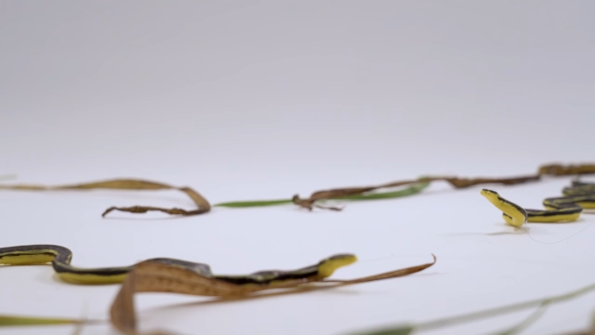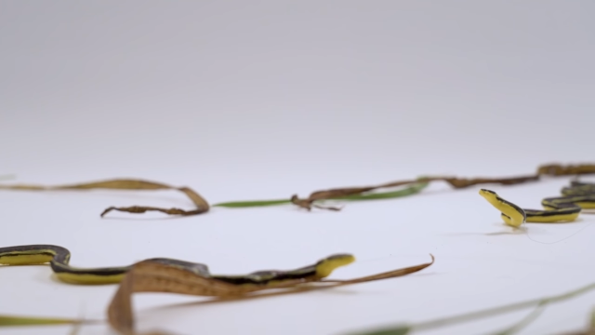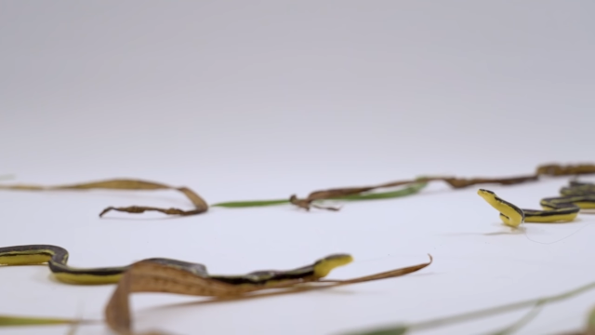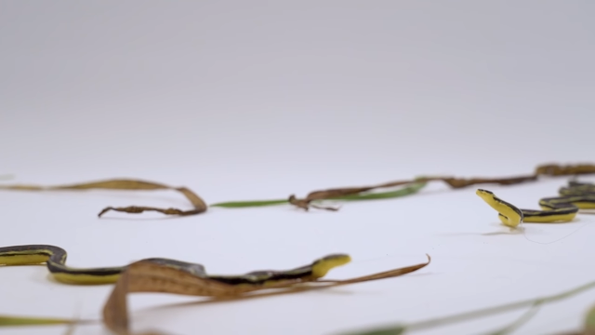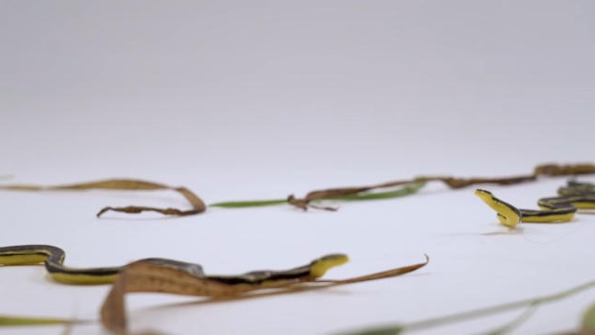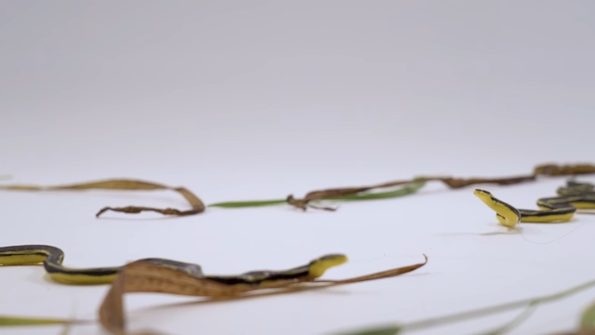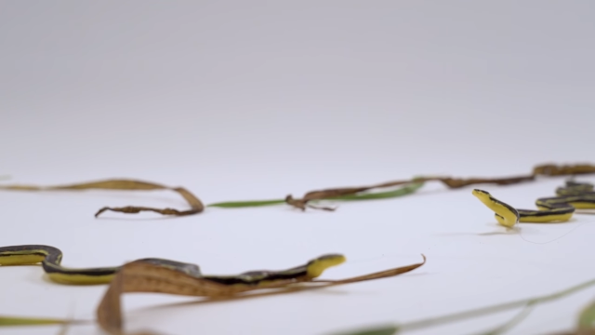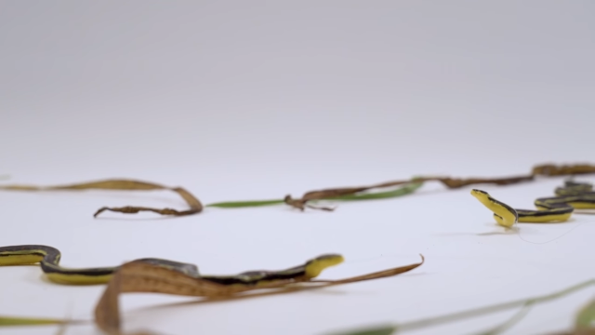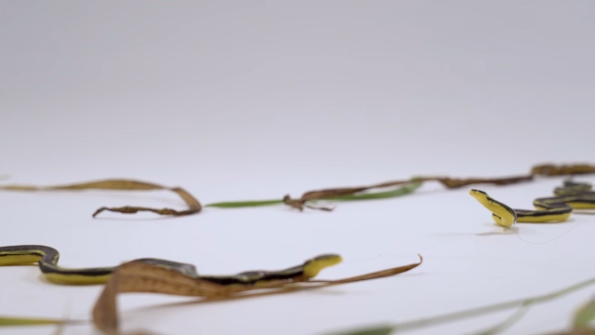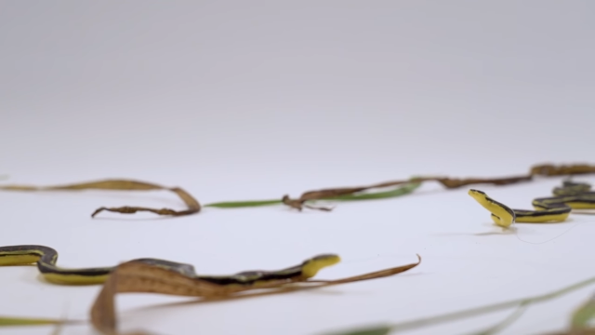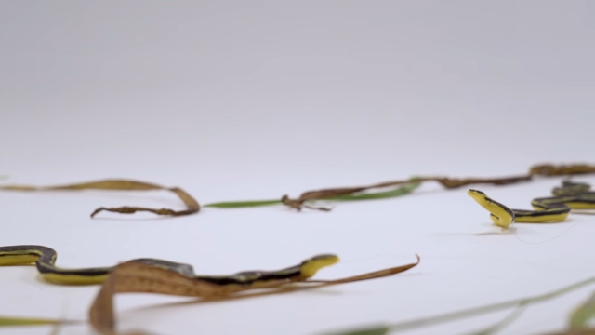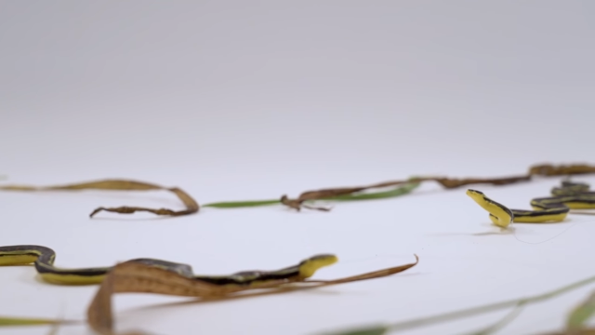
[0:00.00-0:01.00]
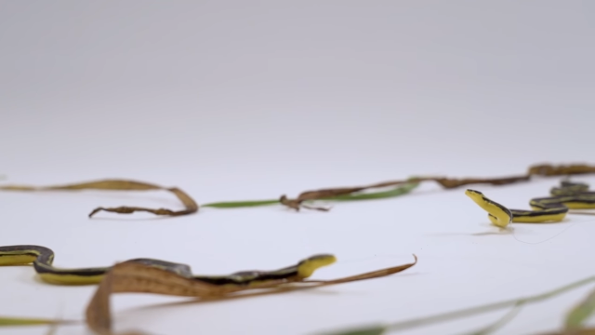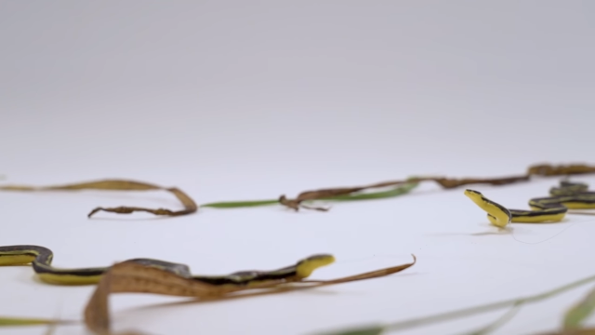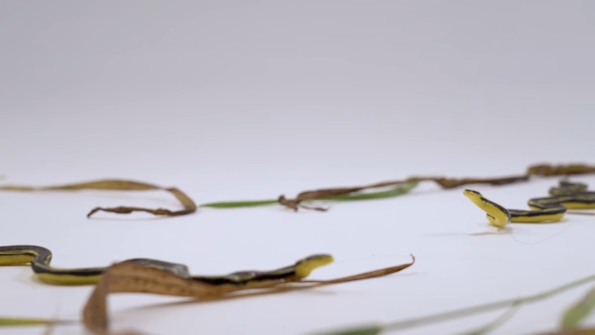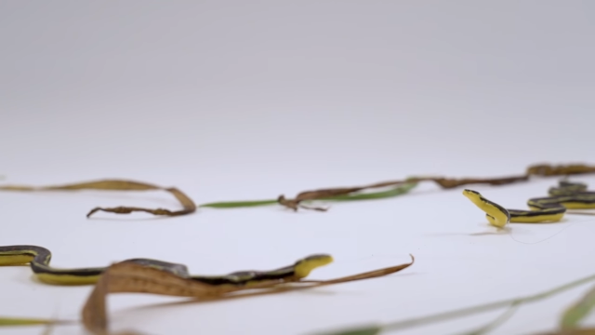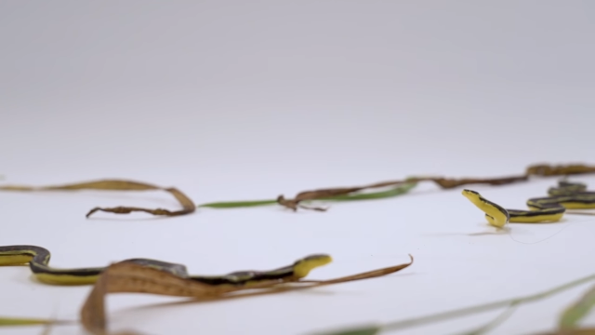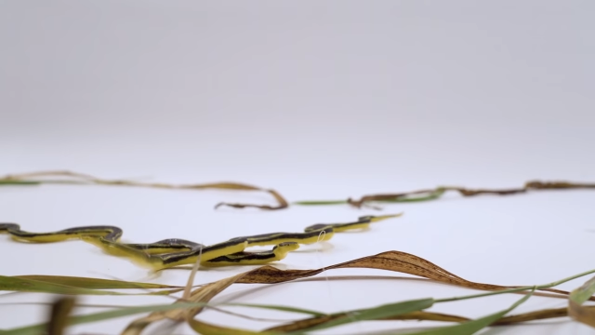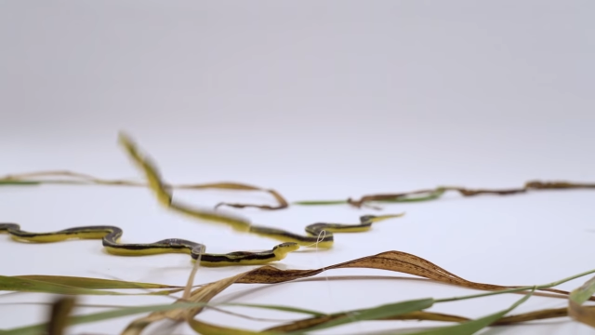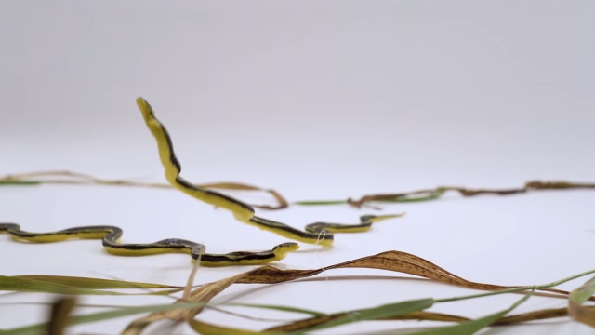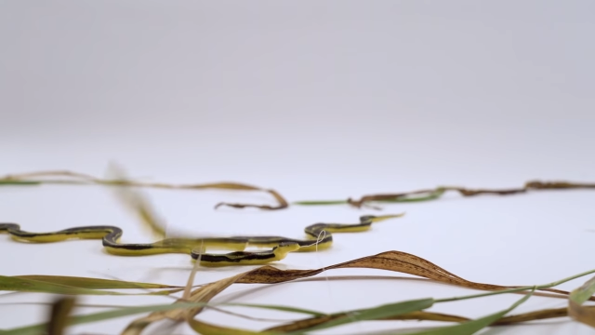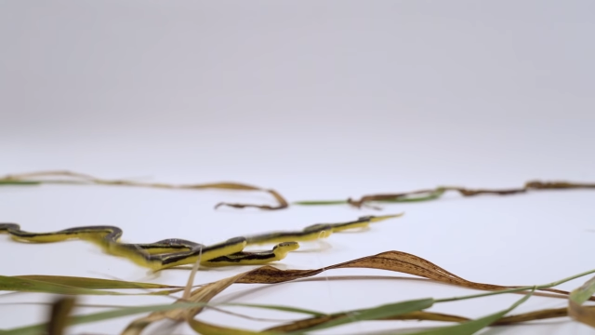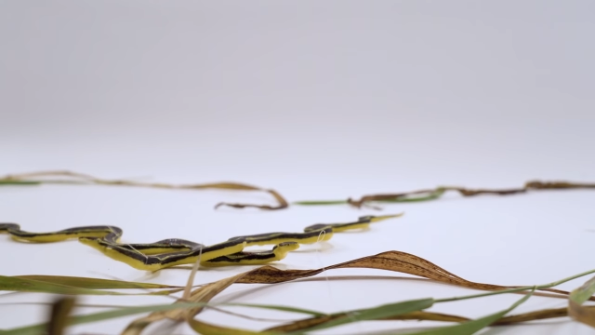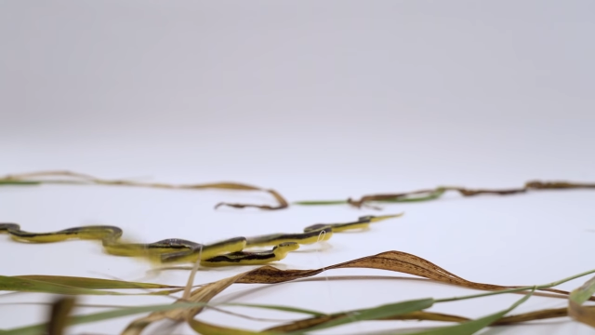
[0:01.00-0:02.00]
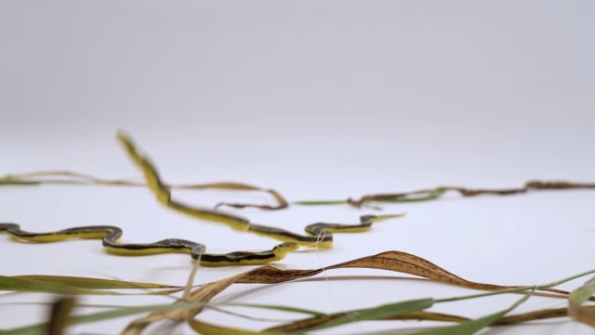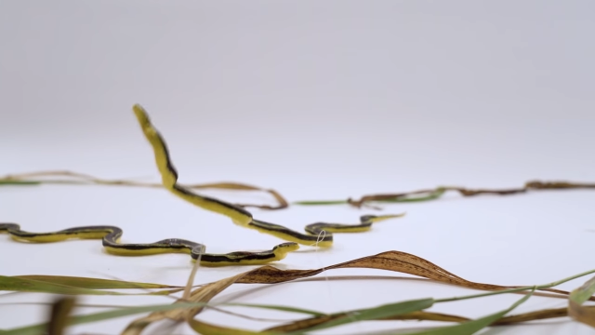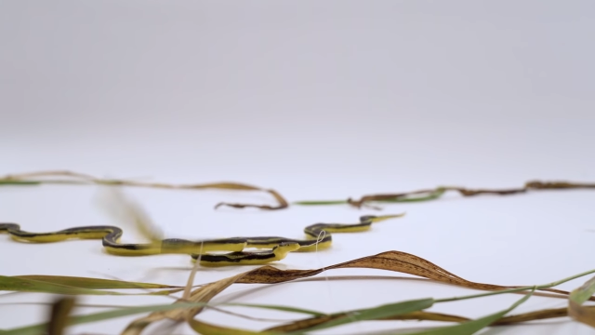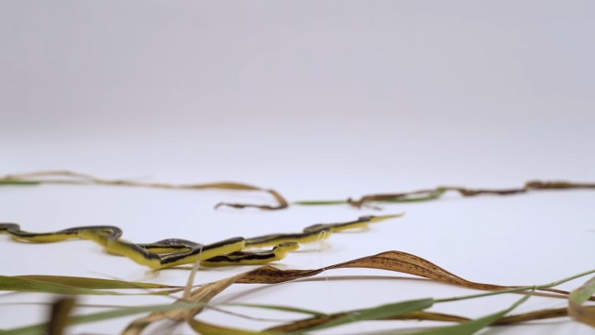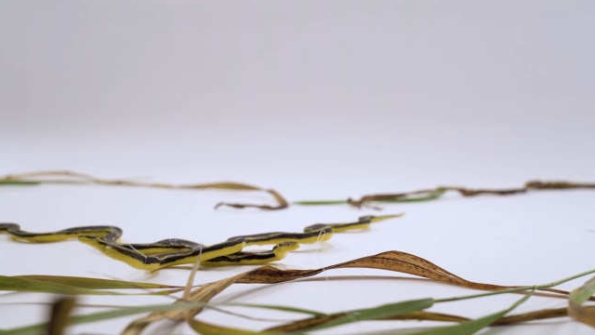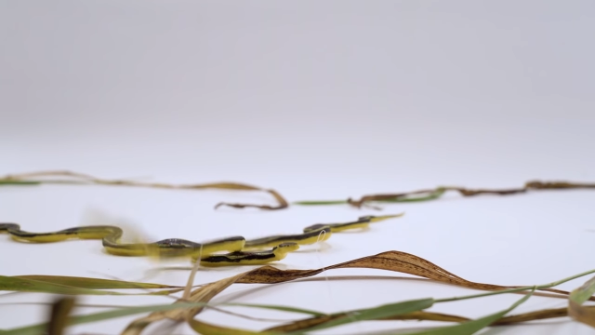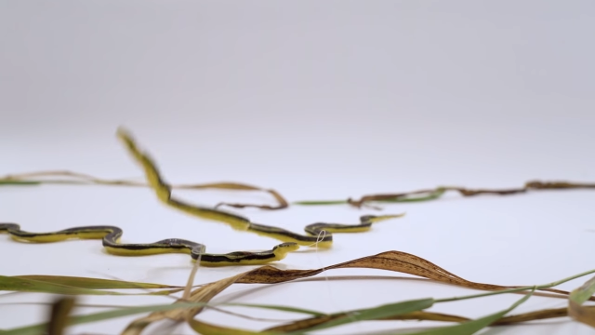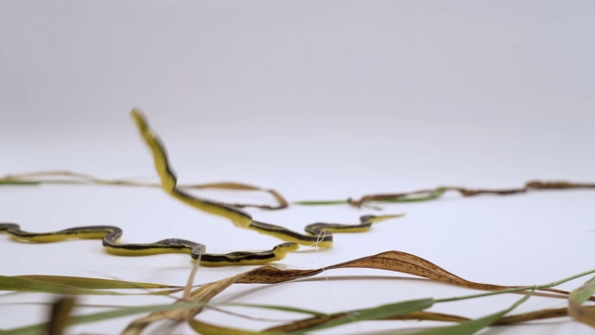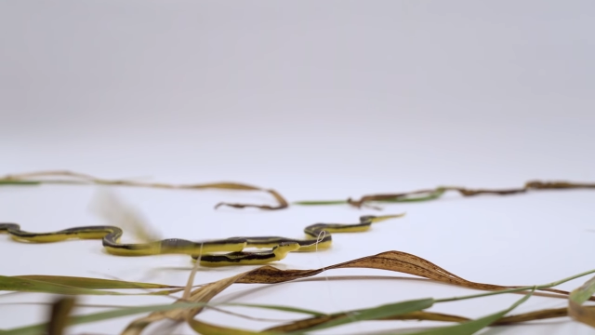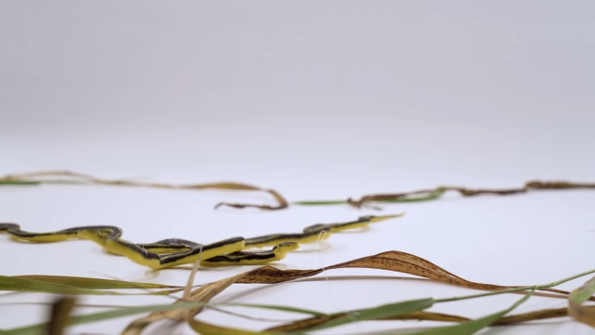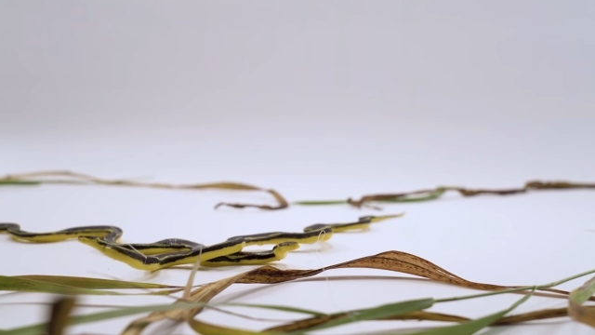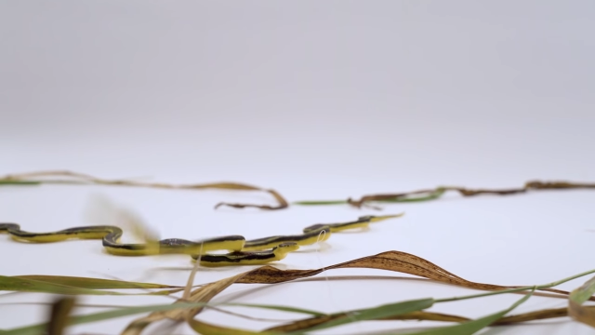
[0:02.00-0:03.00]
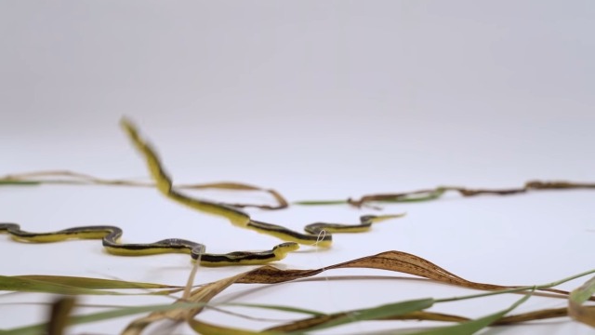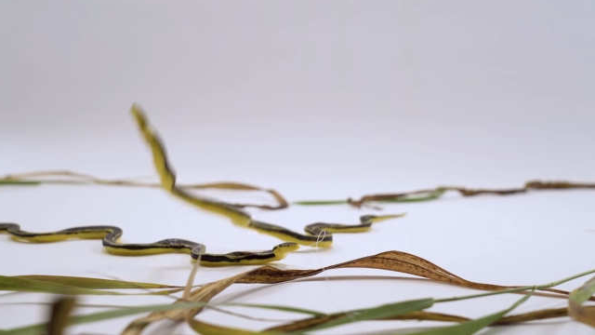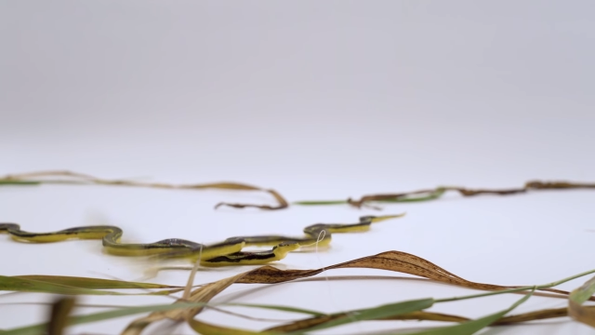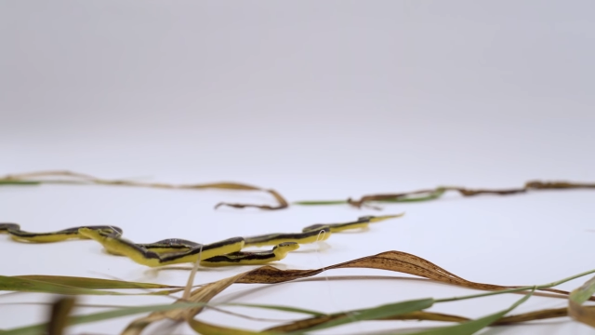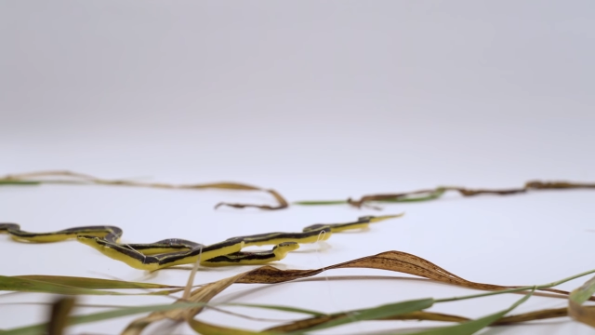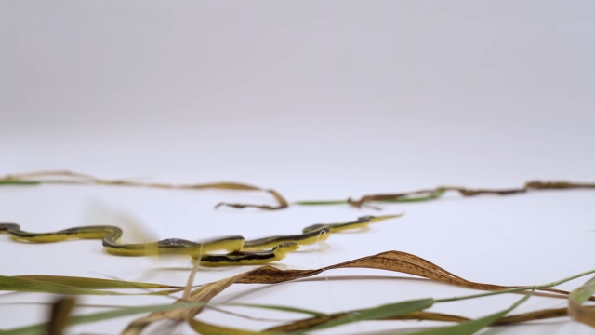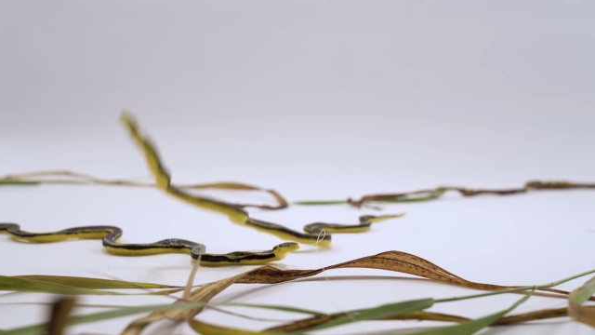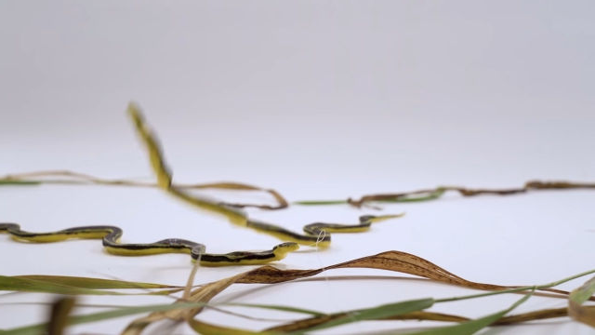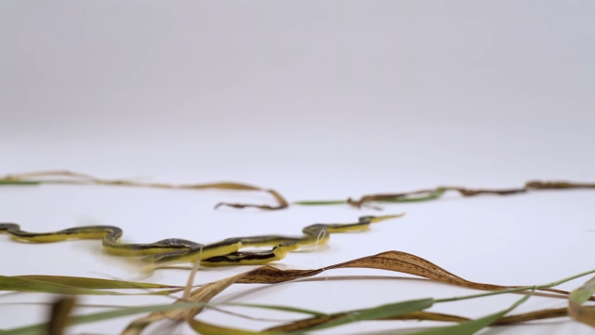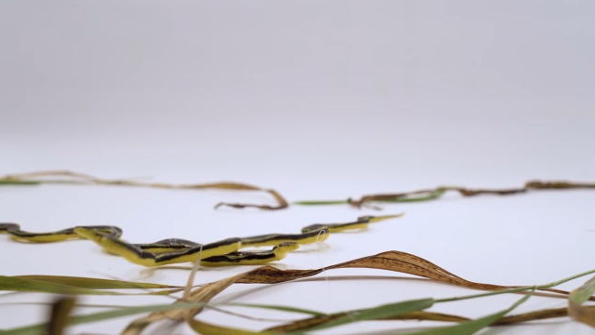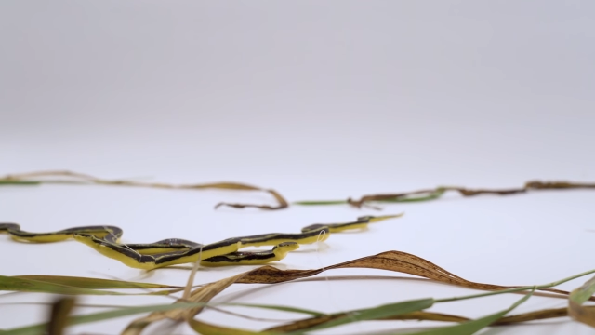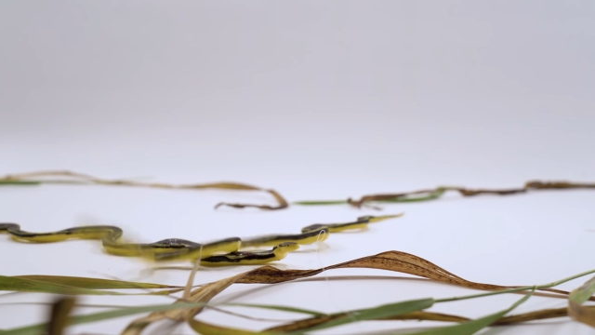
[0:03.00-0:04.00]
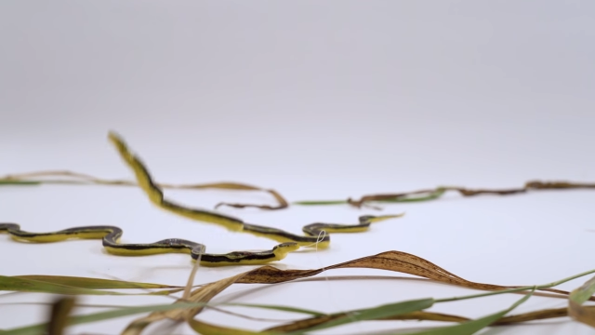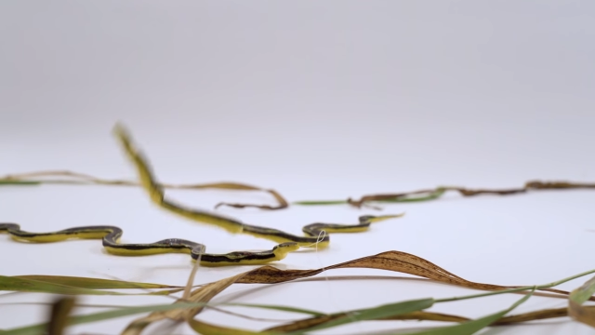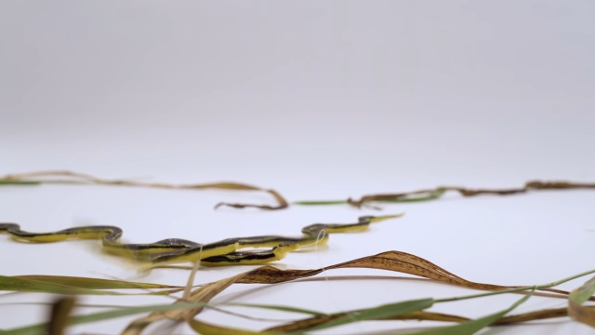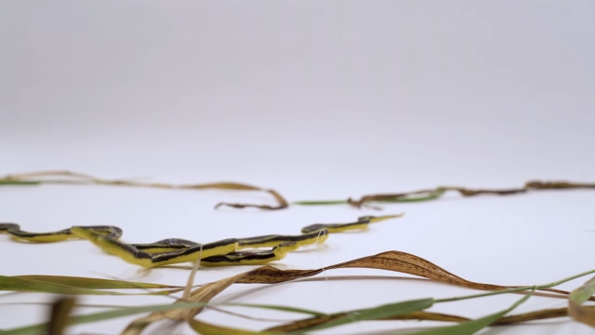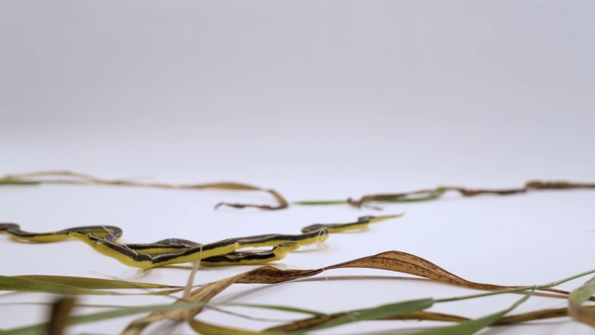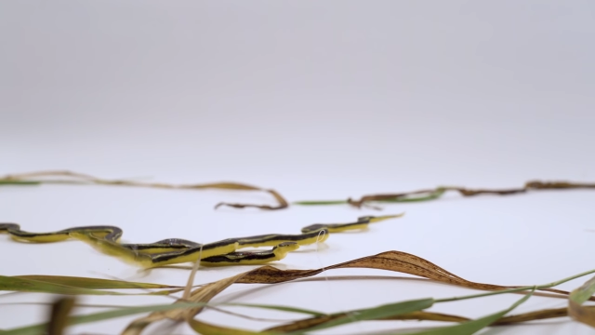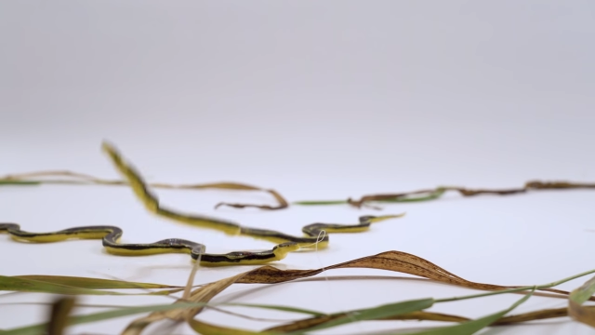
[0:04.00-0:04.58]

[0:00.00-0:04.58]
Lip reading: (no speaker visible)